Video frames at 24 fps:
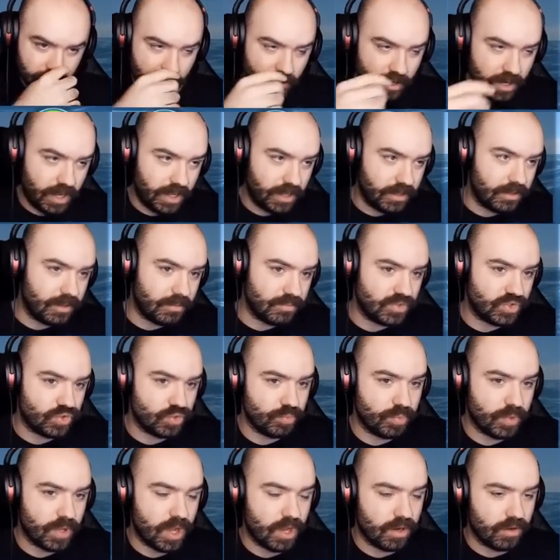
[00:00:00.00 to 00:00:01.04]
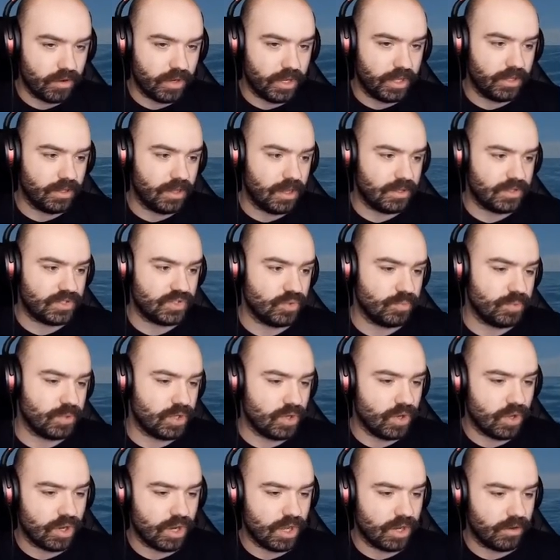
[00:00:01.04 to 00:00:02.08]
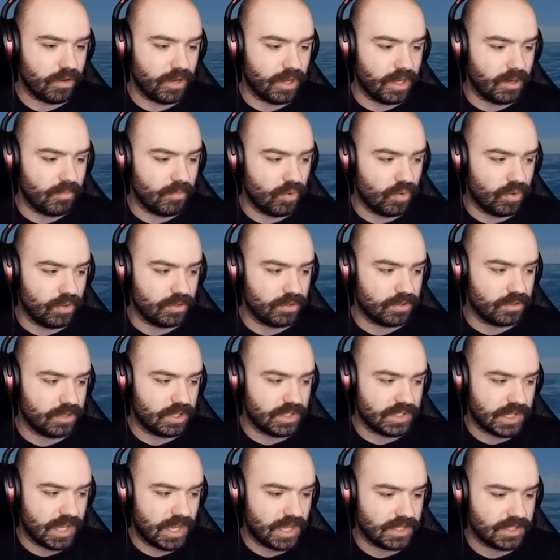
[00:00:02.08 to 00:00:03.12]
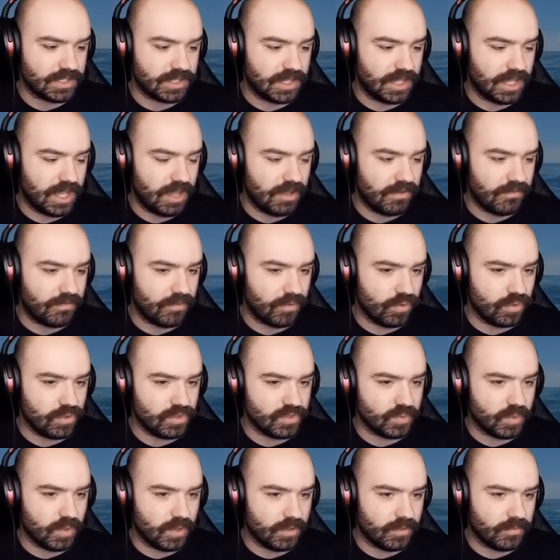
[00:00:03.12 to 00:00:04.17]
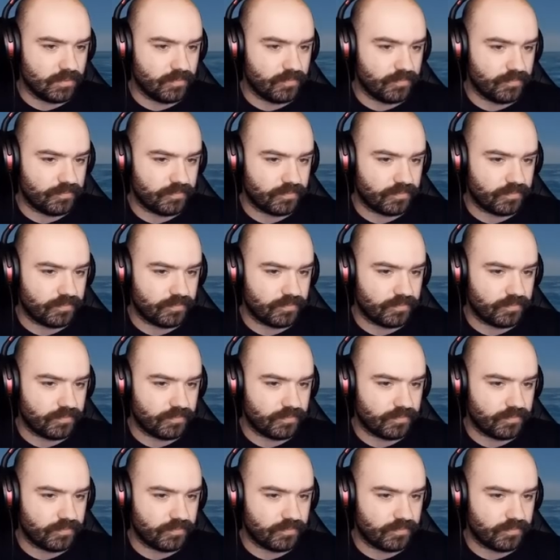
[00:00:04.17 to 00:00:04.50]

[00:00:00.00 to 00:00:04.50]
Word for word: All right, I'm super hungry. I'm uh, super not hungry anymore because I accidentally ate food as well.